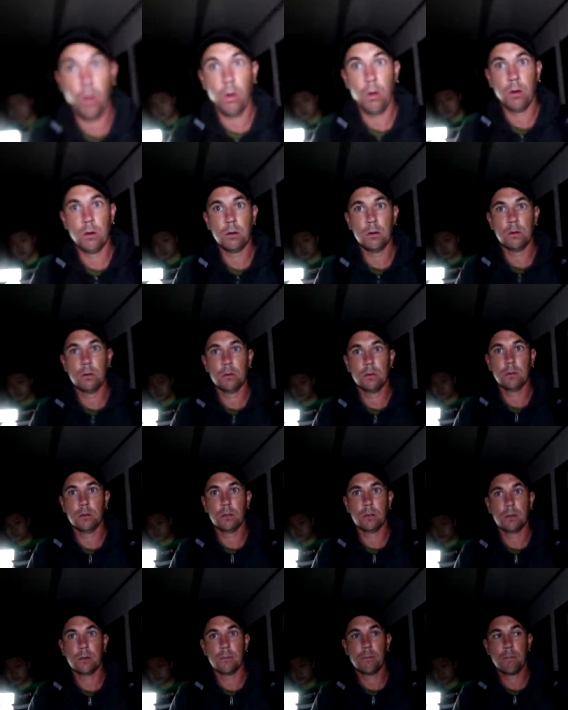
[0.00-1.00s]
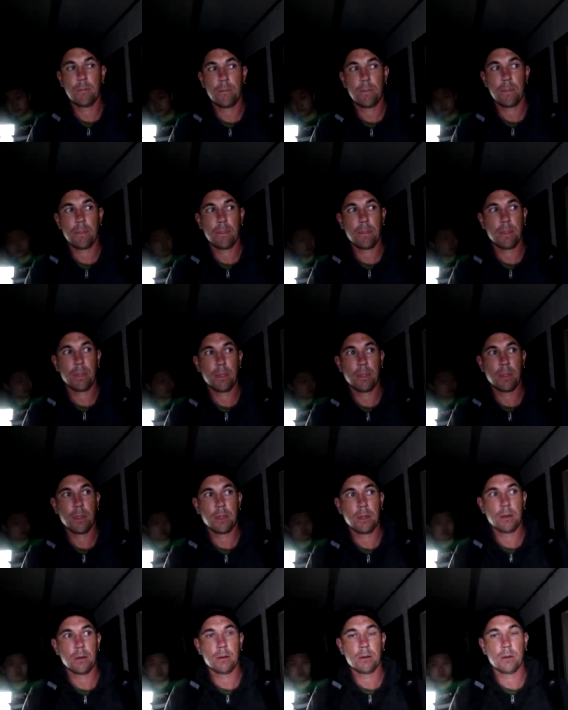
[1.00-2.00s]
what if it's someone having sex and we
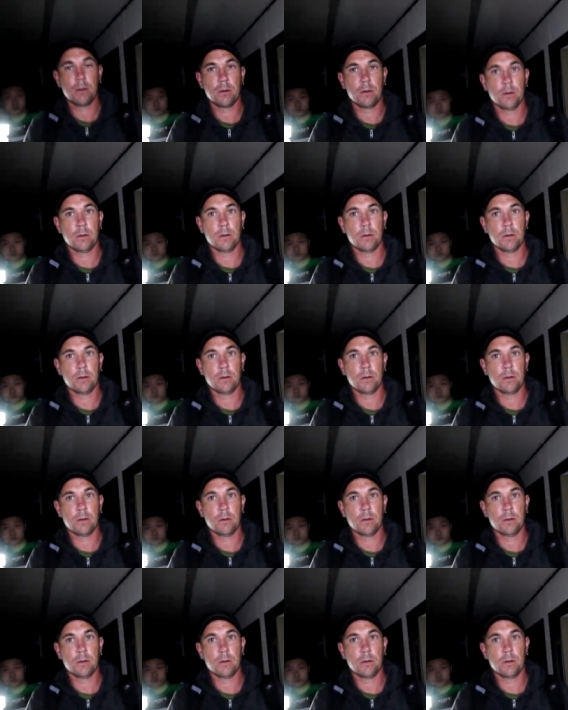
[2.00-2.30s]
walk in?